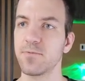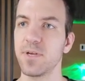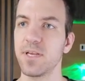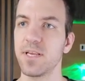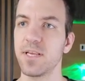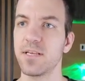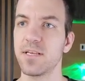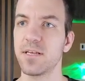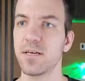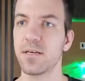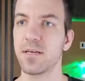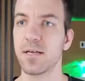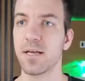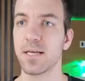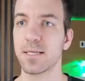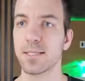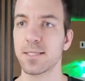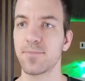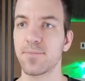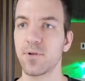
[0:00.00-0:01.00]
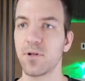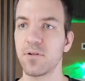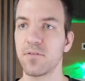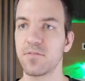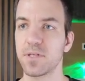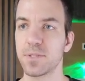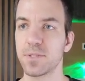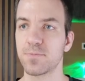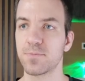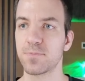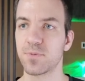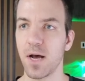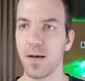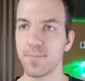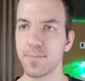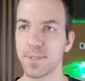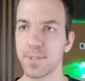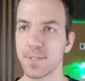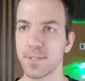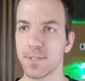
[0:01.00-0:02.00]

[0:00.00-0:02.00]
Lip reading: We need to accept all of these props.